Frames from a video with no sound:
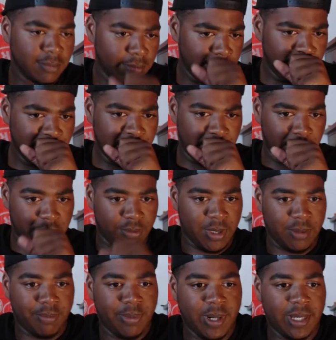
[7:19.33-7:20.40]
Excuse me,
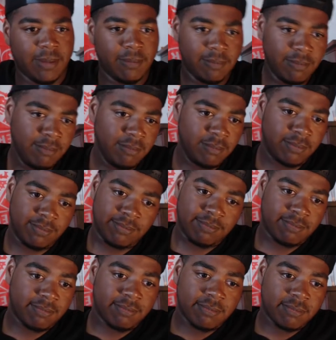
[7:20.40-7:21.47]
but
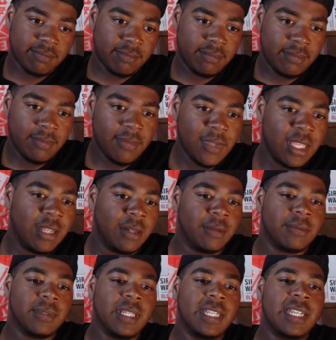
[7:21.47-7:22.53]

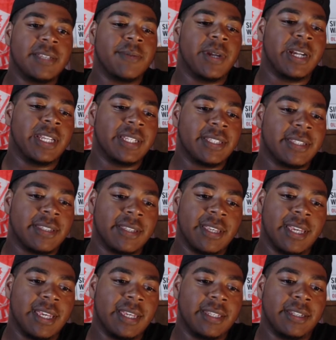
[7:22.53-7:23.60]
it is what it is,
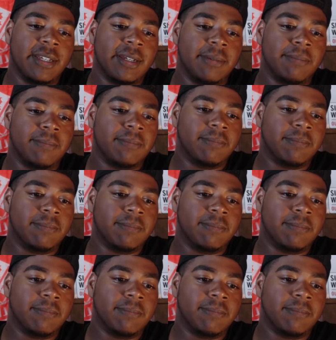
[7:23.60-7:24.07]
and